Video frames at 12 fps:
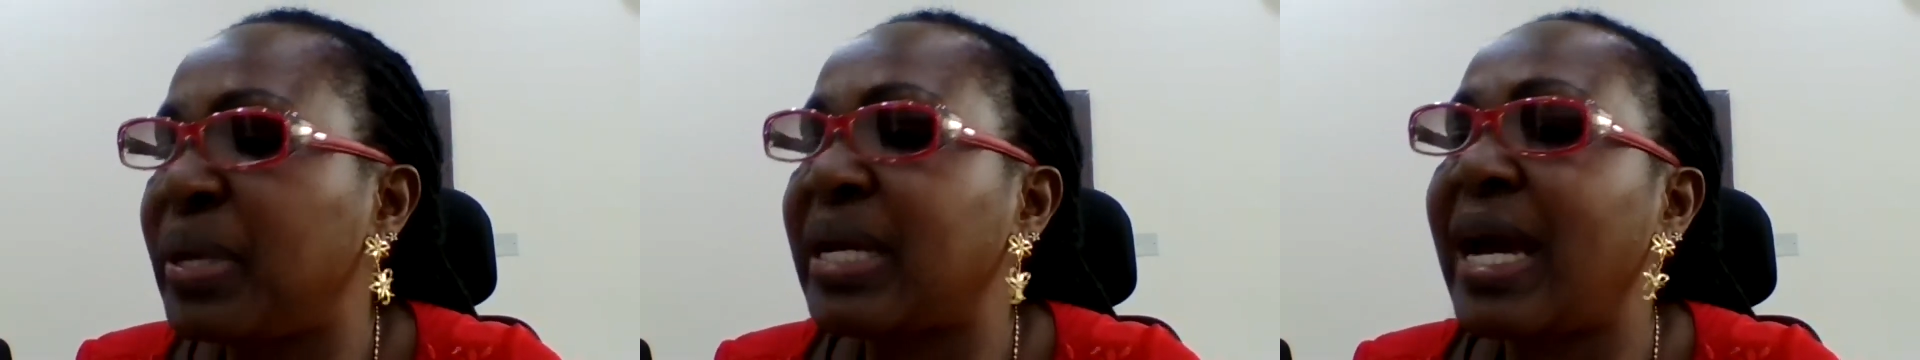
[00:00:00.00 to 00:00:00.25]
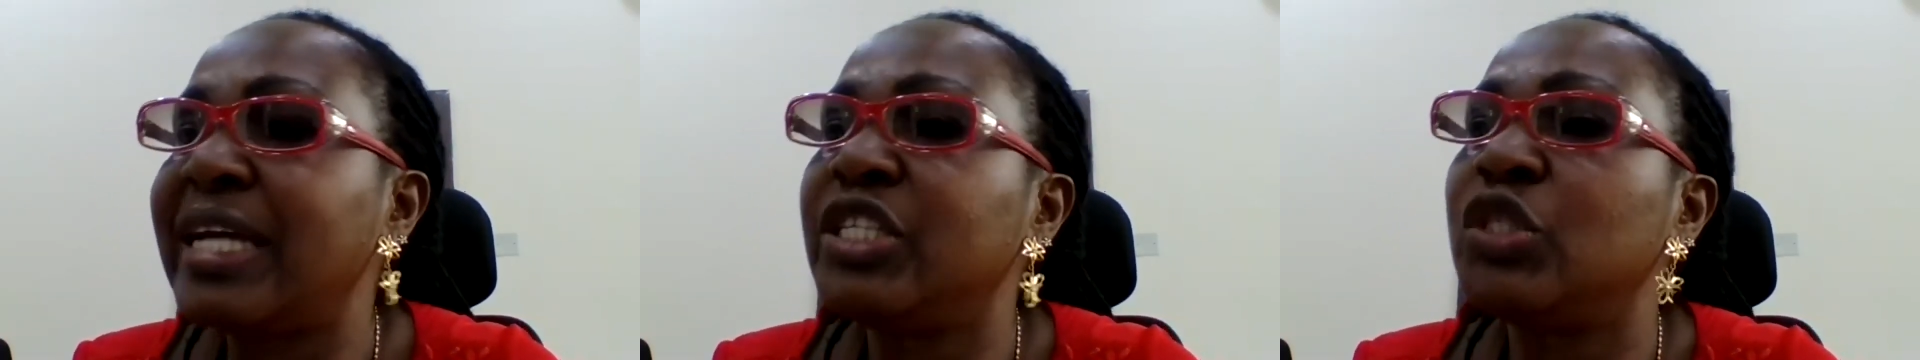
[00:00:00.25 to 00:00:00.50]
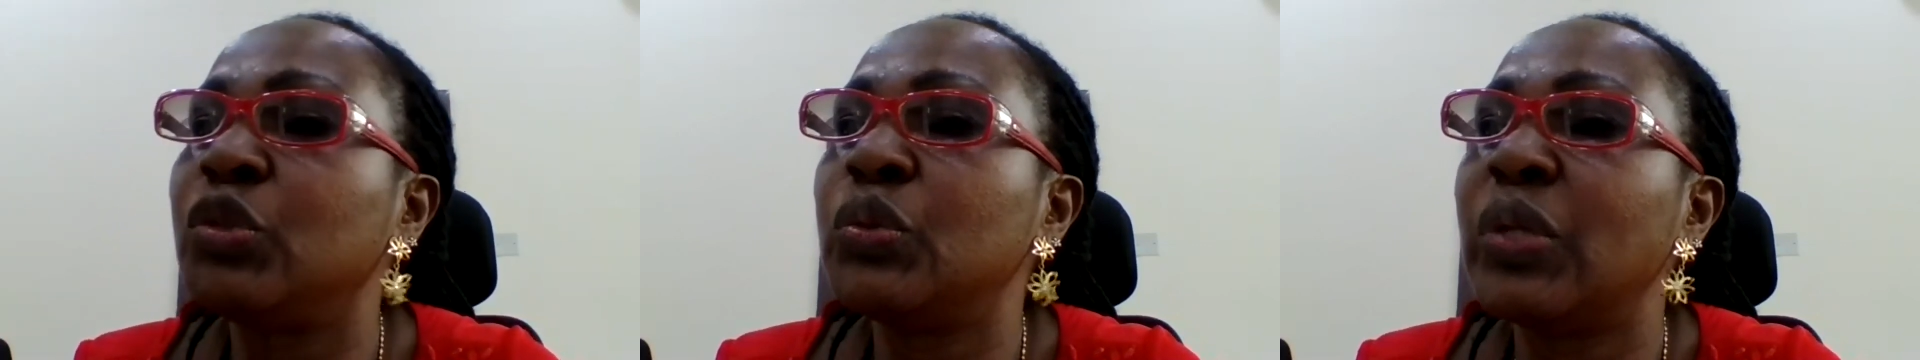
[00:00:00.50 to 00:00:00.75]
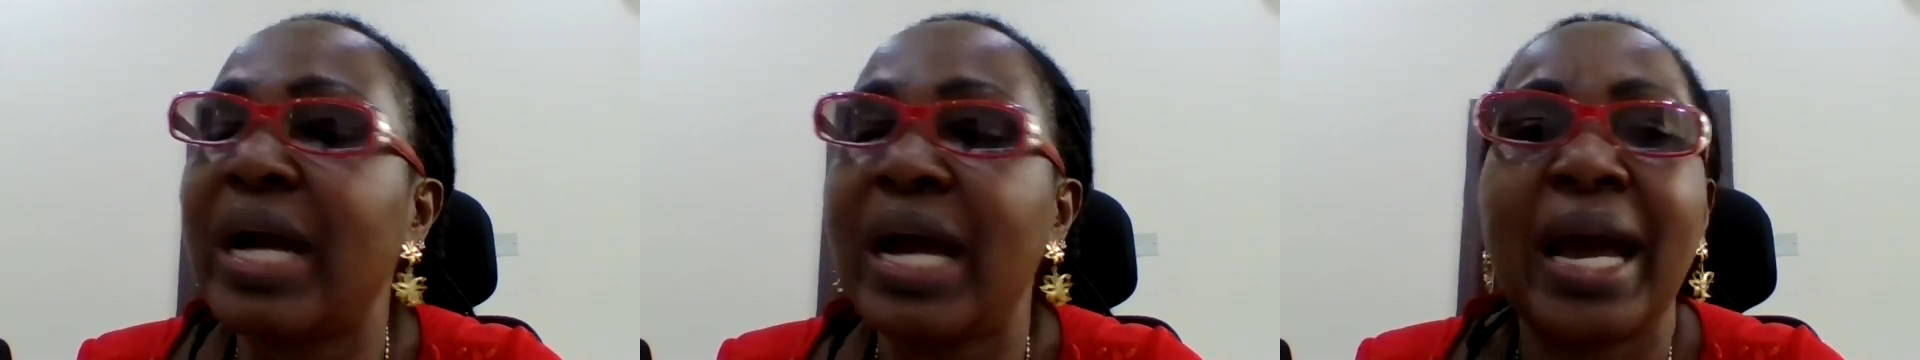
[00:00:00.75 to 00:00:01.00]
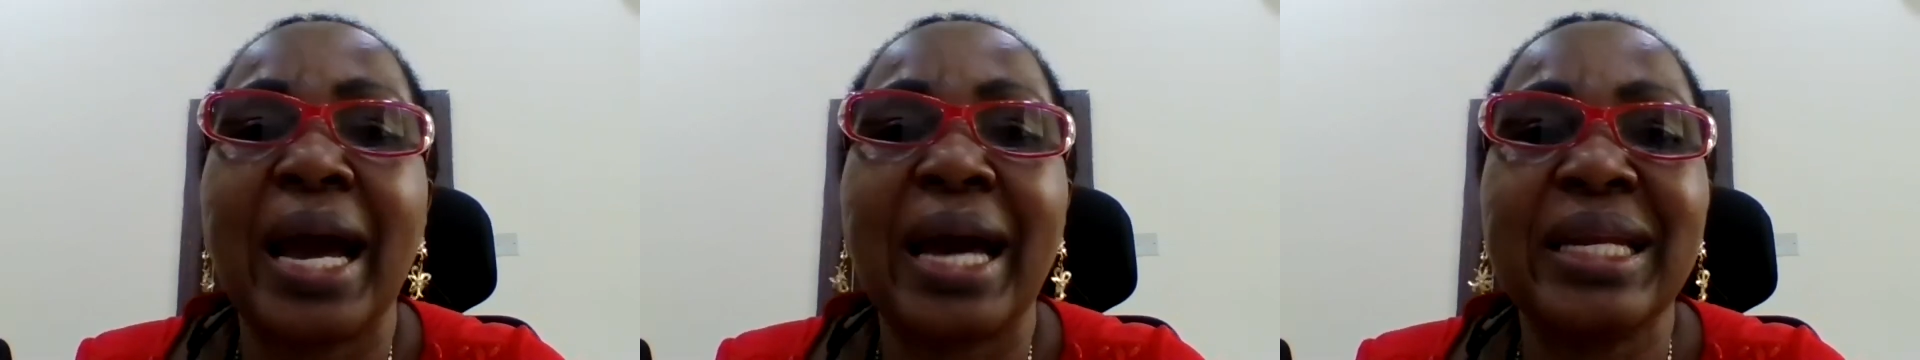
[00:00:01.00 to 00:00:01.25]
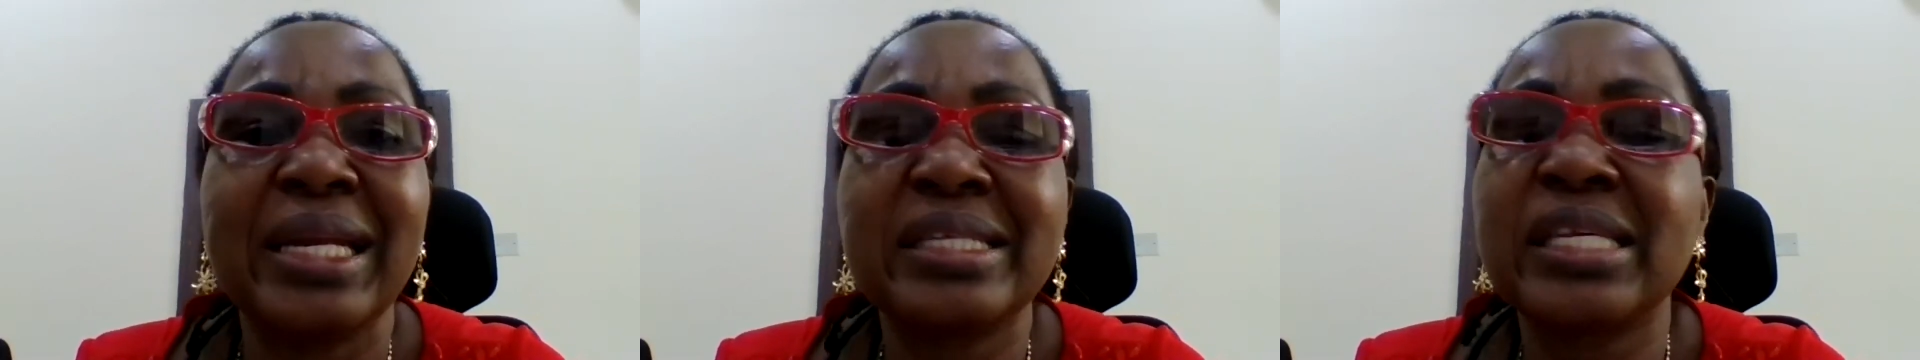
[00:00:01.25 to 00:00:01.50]
behind you
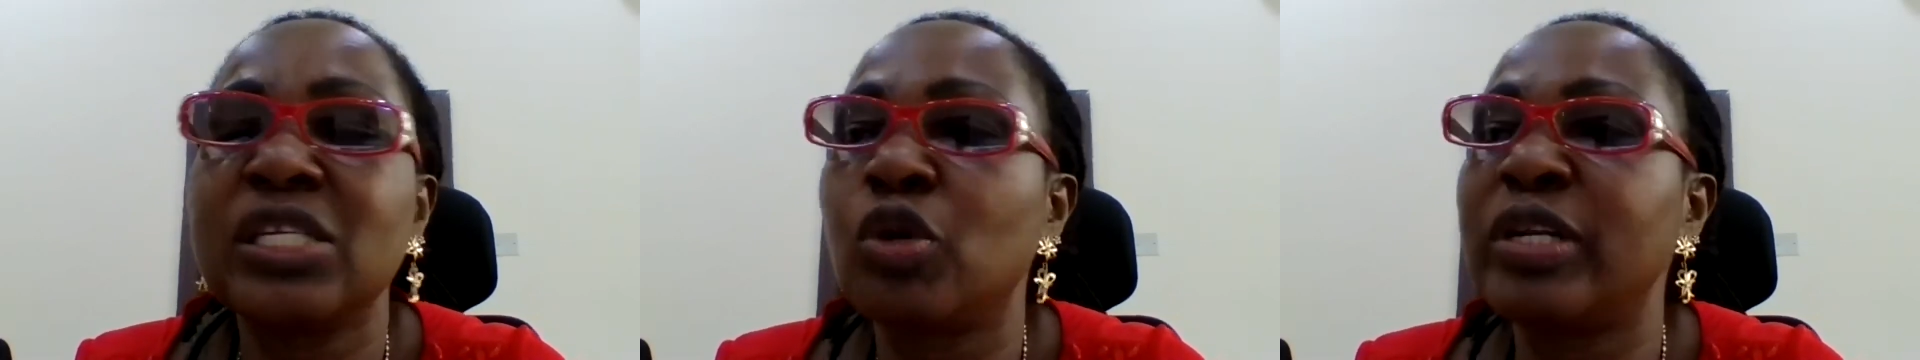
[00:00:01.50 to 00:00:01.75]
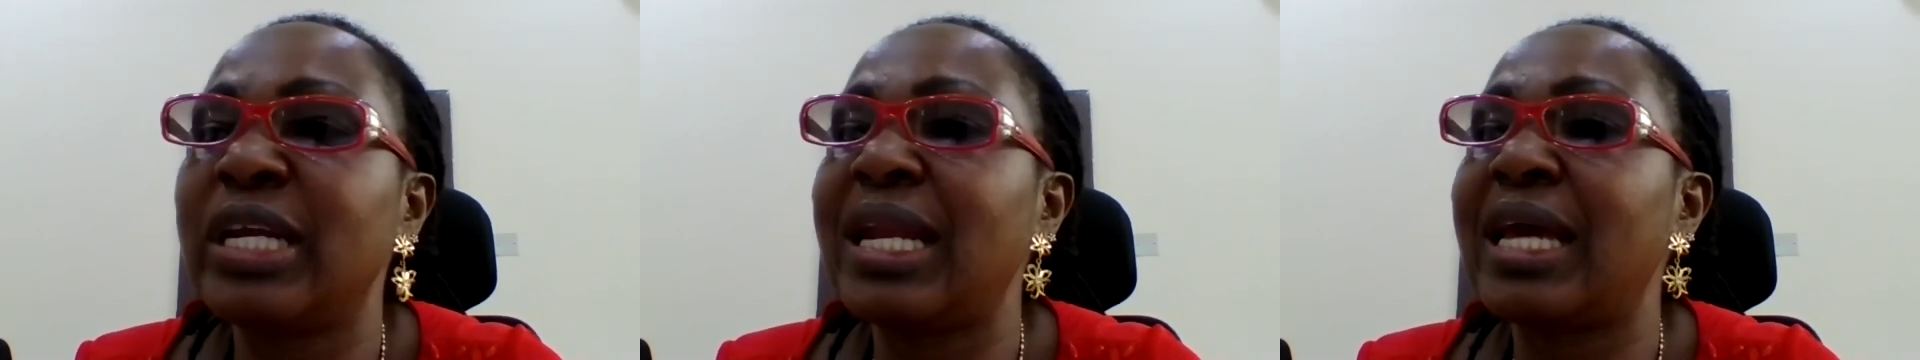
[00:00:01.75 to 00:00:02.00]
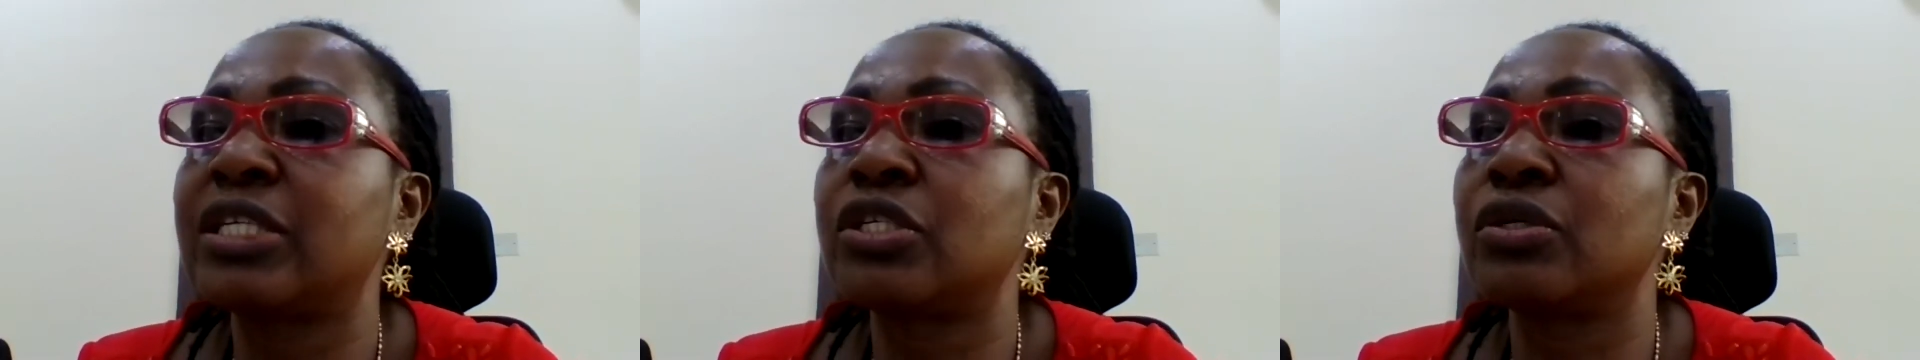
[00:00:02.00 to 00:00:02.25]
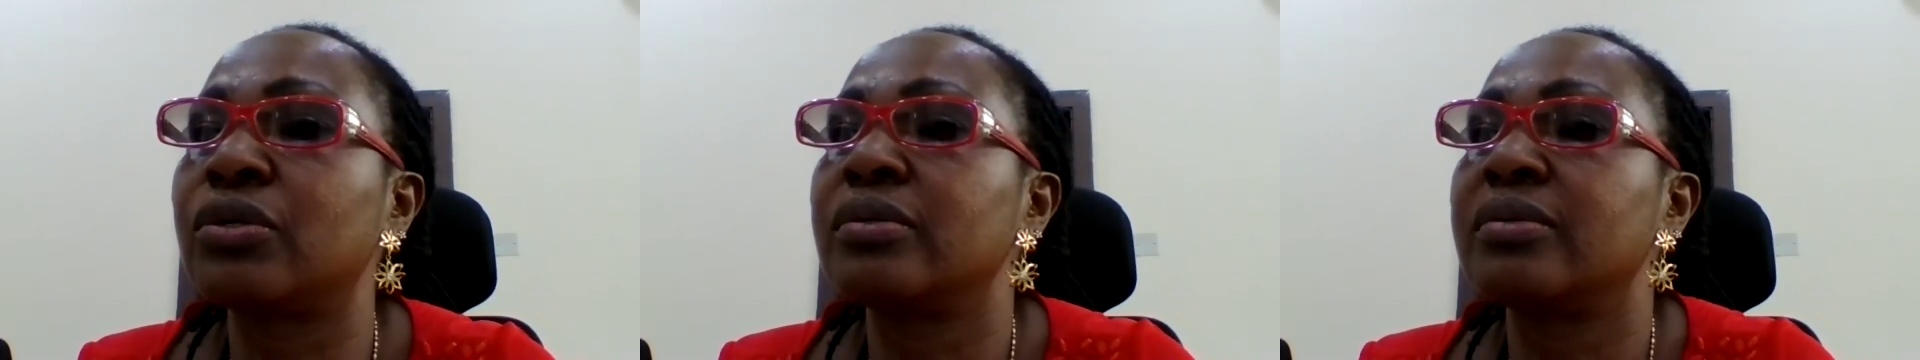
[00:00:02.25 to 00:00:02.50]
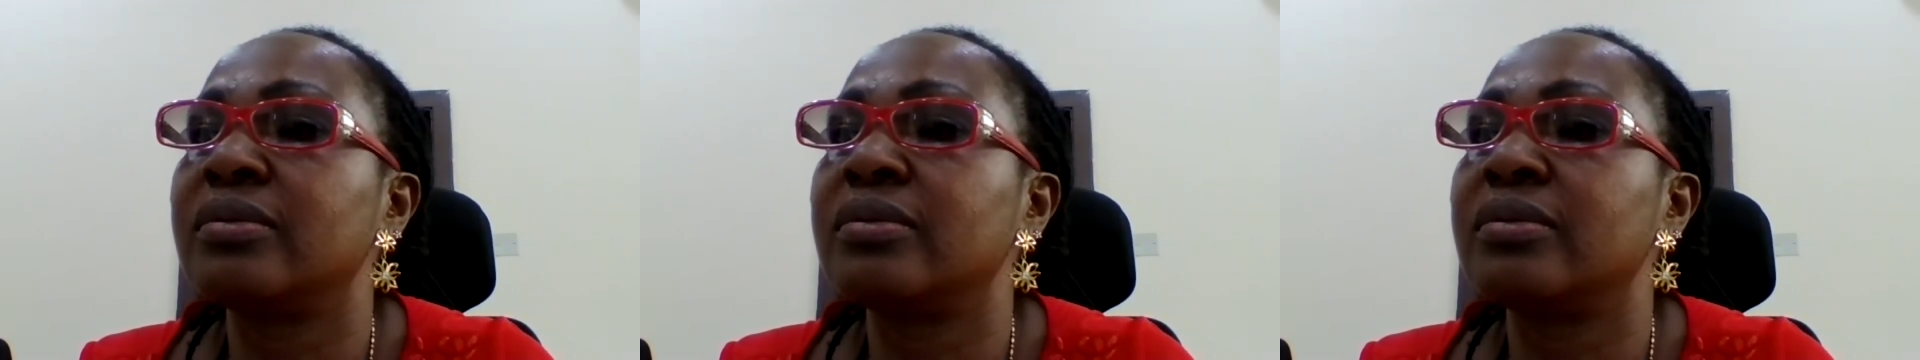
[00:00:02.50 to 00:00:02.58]
and listen to the lecture?